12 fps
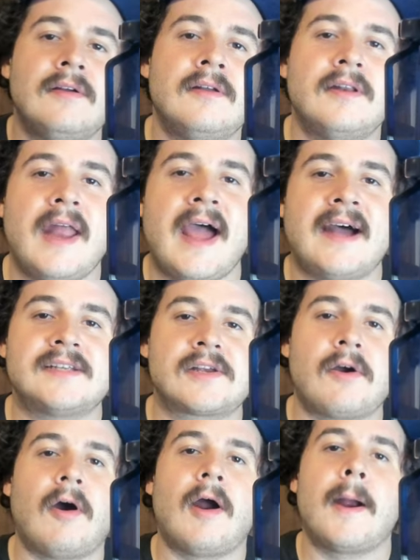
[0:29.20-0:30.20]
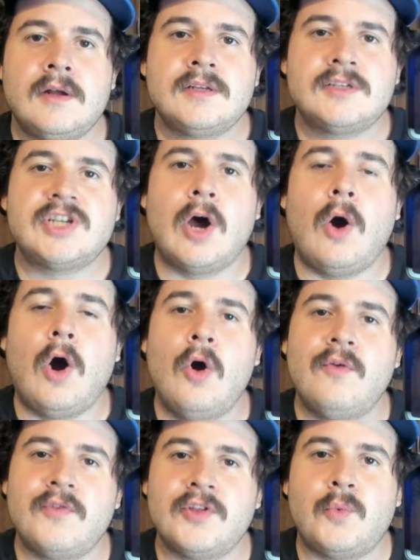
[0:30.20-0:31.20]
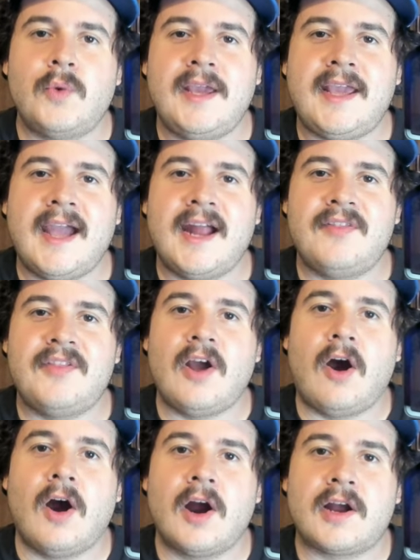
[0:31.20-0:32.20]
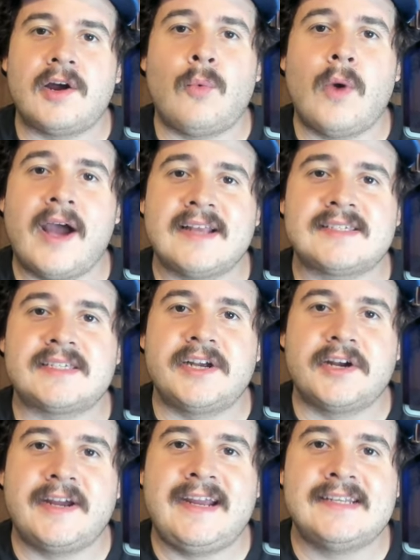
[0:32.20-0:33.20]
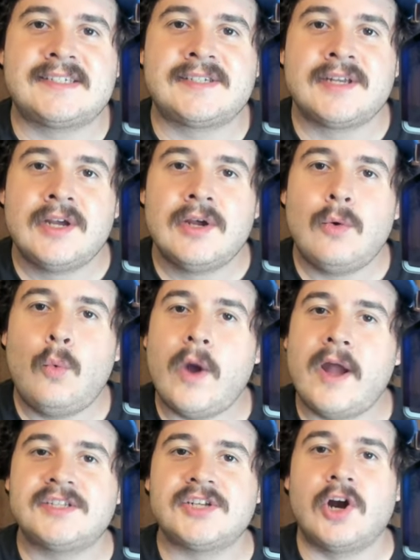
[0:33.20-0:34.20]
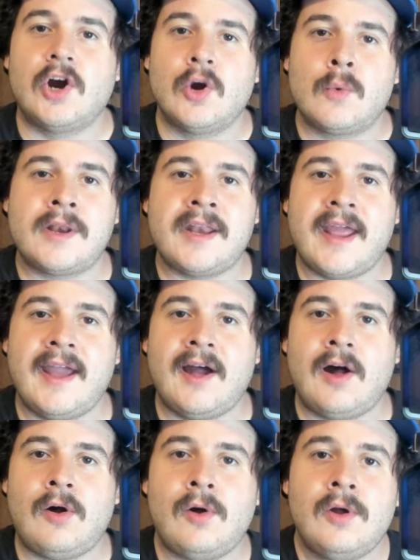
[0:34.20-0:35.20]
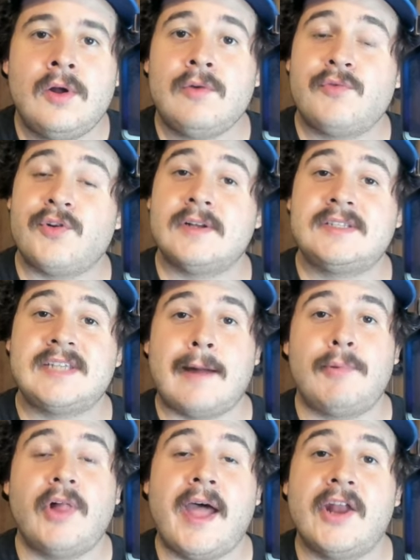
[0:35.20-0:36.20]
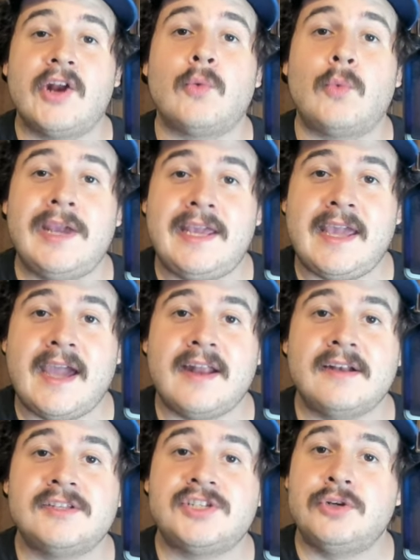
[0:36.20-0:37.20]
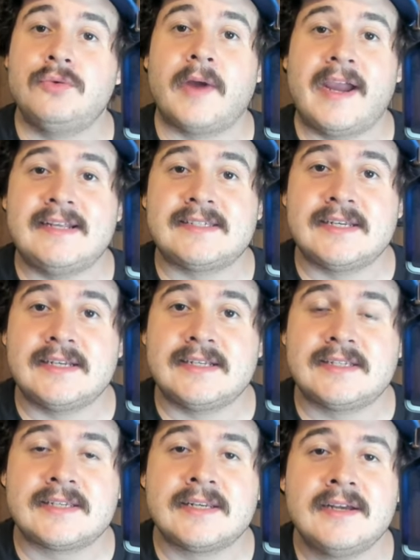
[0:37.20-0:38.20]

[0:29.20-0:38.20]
NASCAR. So over the weekend, the Arca West Series went to Irwindale for a doubleheader weekend. Two races,